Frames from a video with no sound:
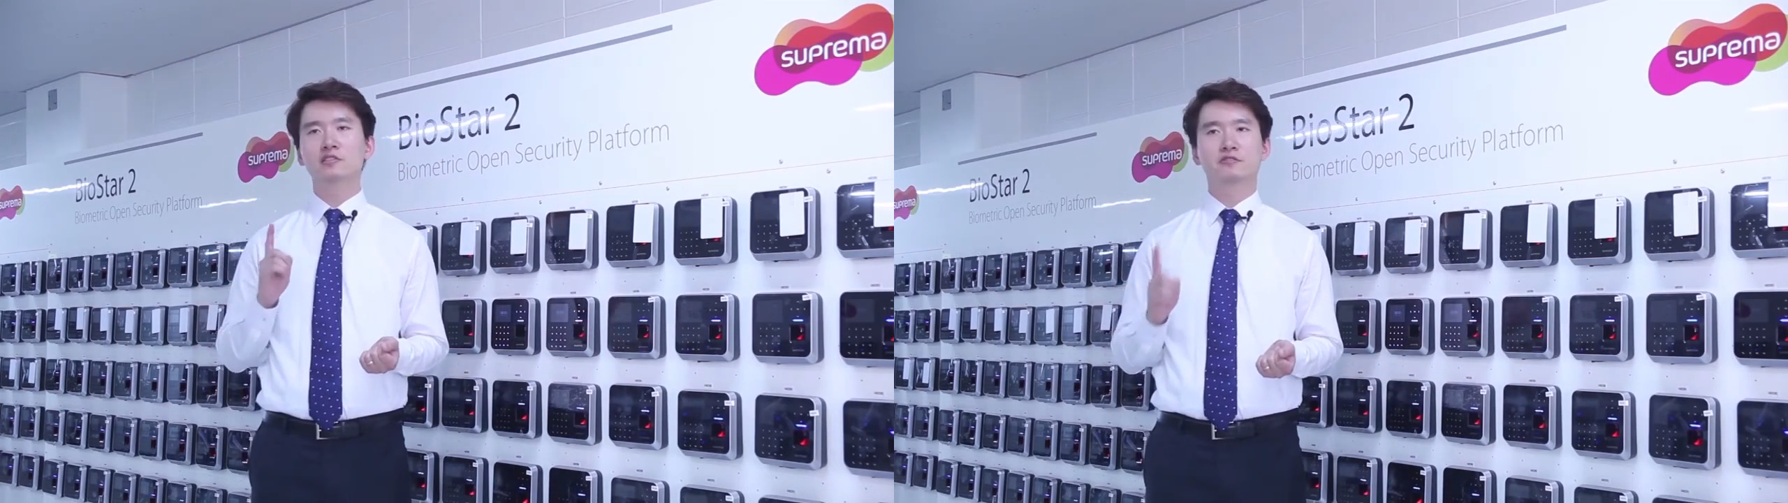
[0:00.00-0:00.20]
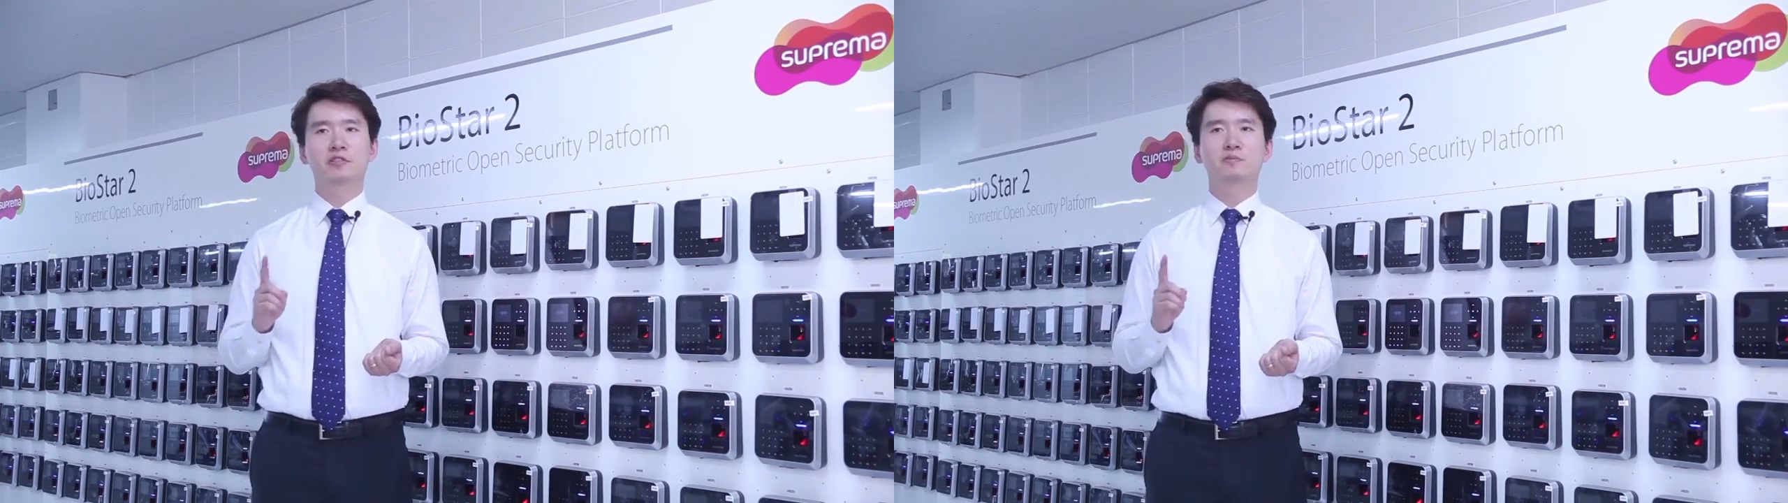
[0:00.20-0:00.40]

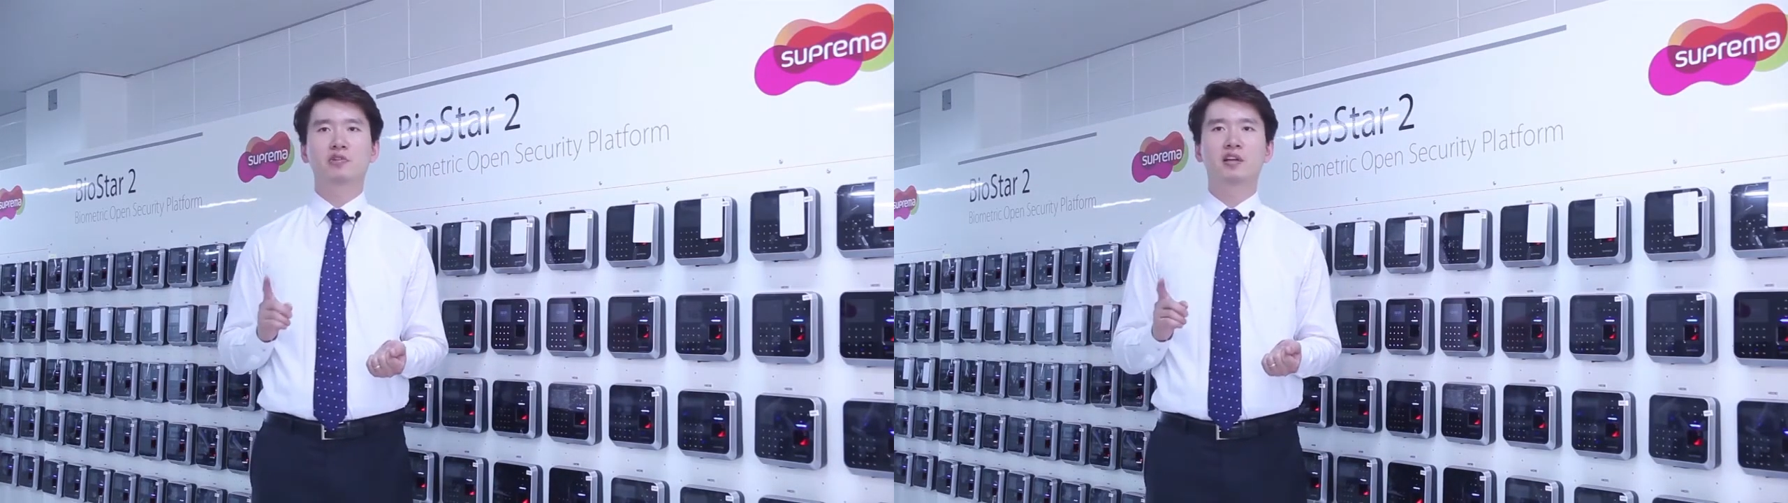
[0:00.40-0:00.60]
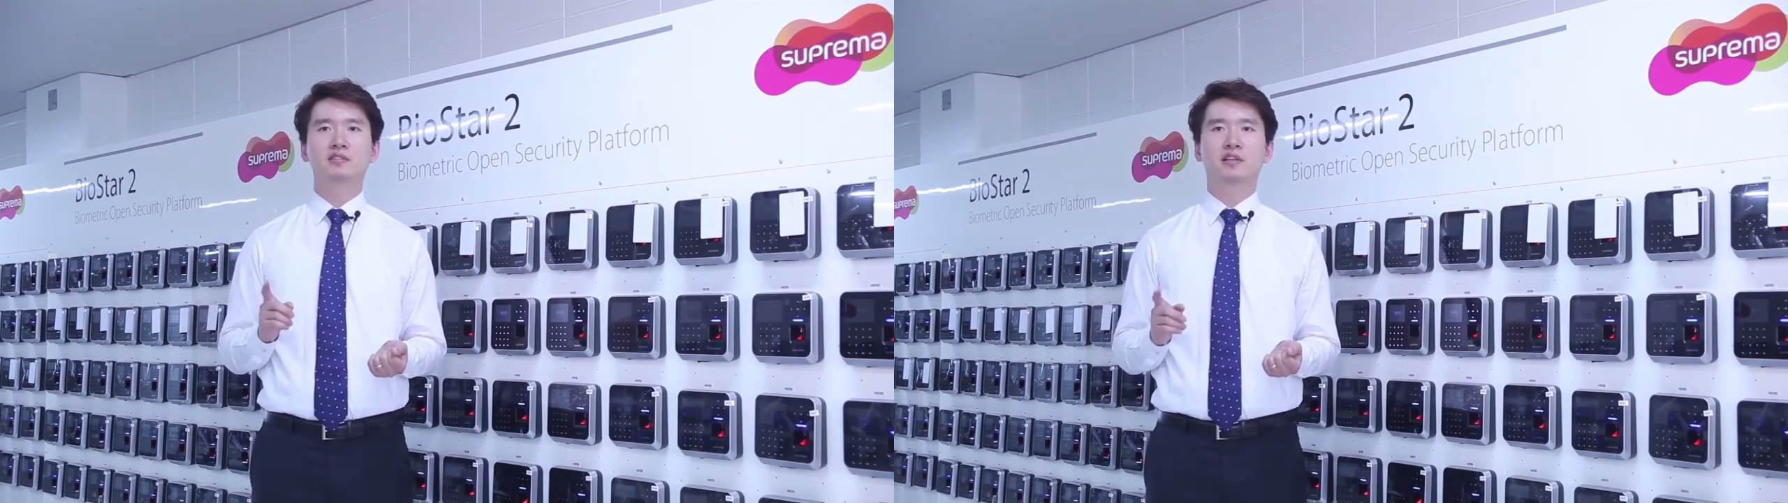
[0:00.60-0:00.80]
screen
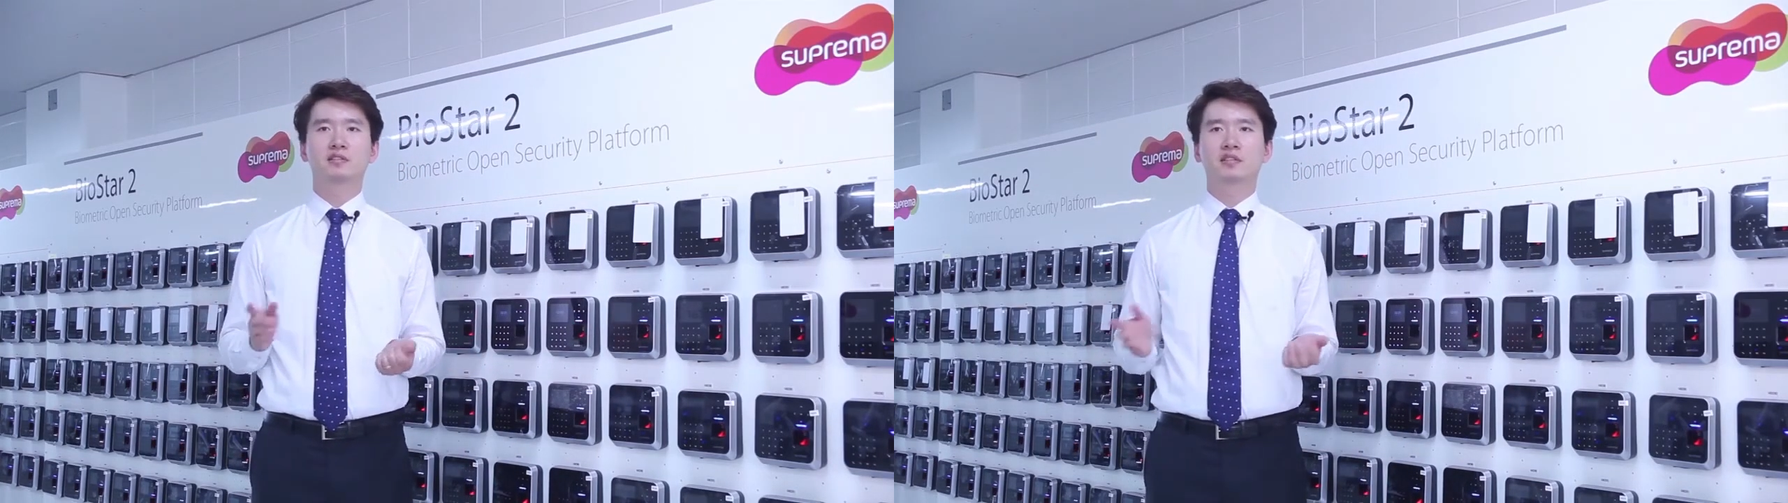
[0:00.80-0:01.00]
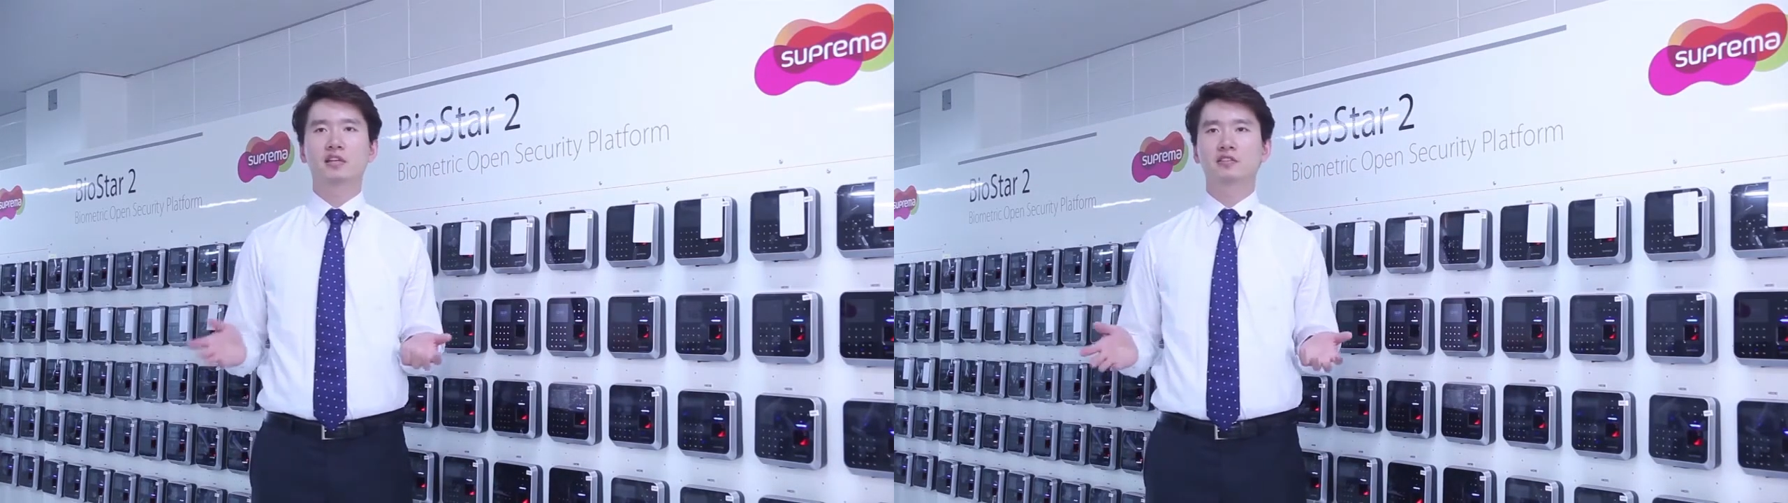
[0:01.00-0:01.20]

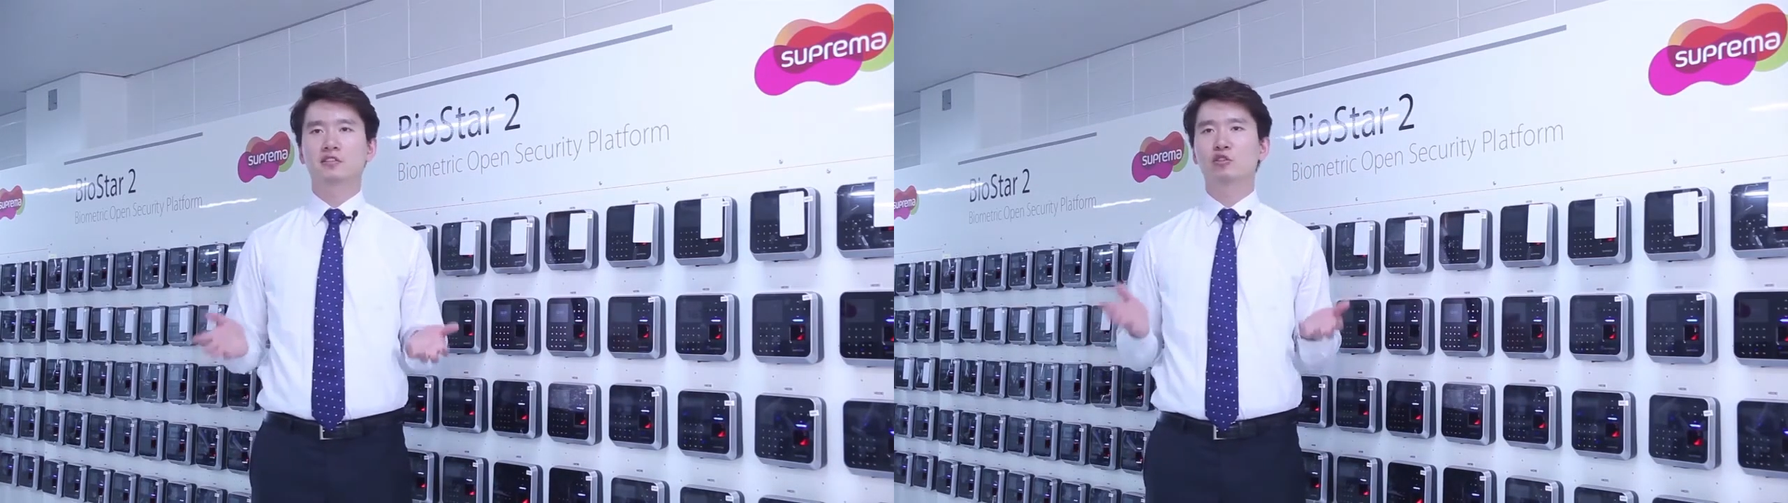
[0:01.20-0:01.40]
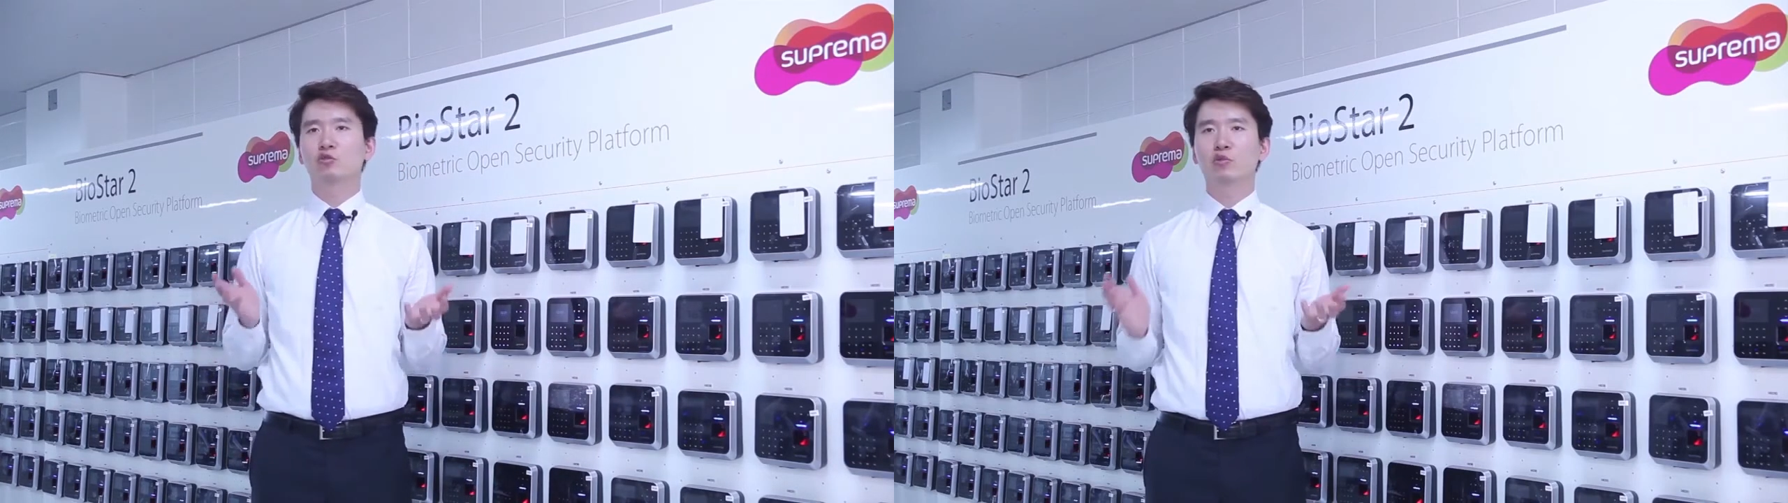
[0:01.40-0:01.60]
process that is
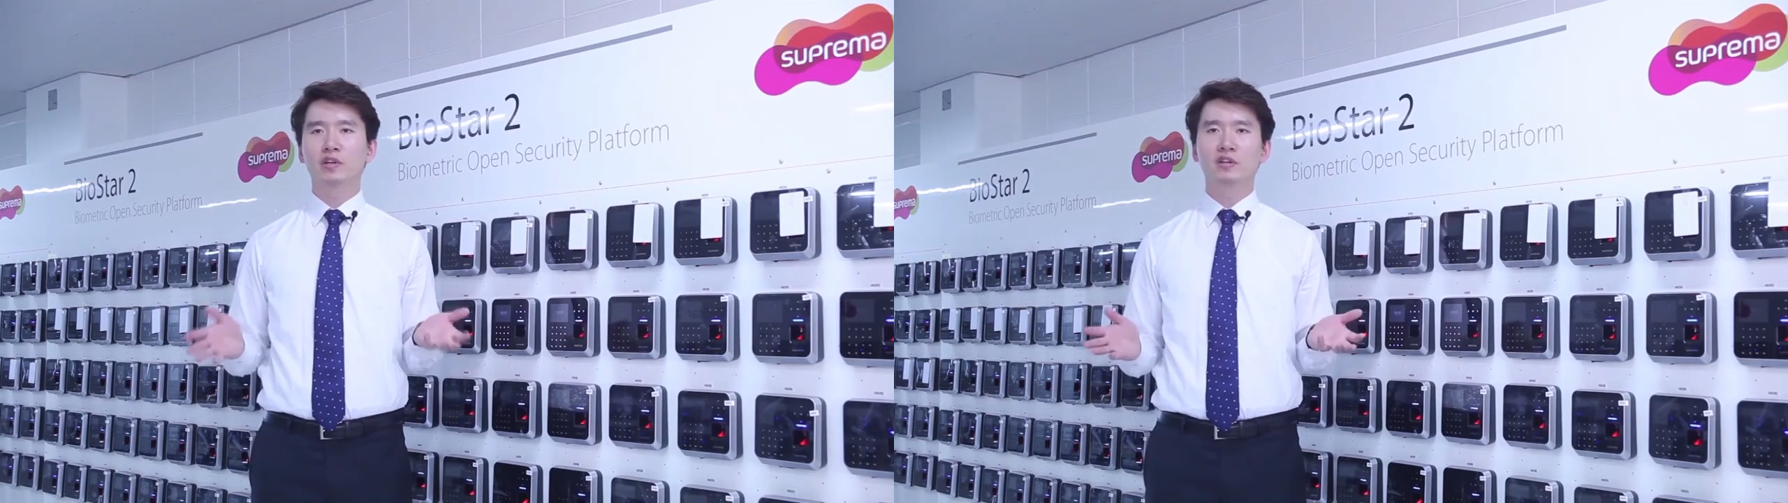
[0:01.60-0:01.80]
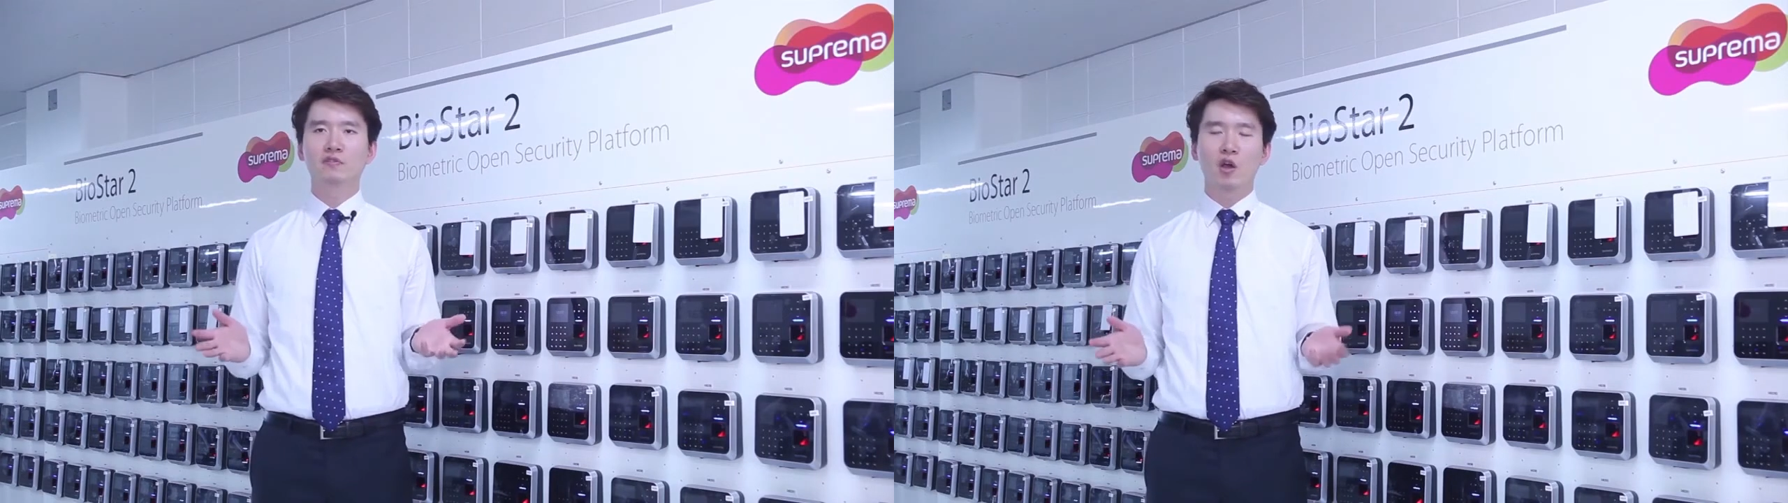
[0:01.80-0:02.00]

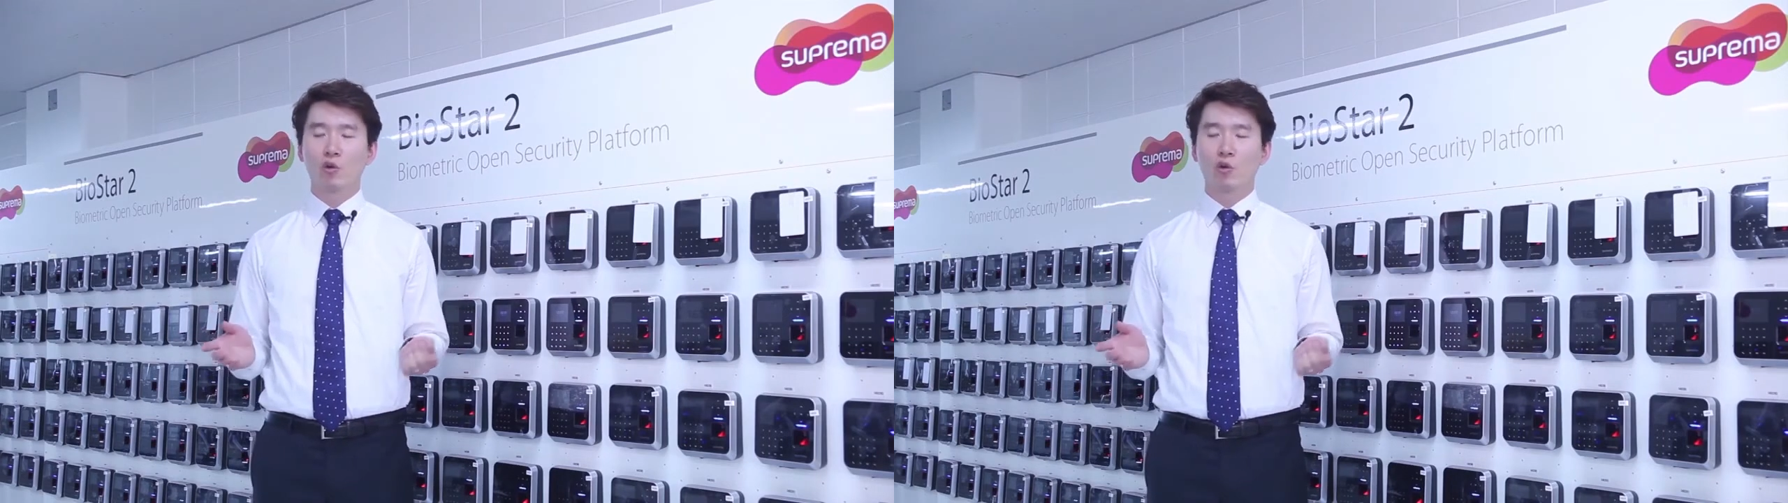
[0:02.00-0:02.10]
intuitive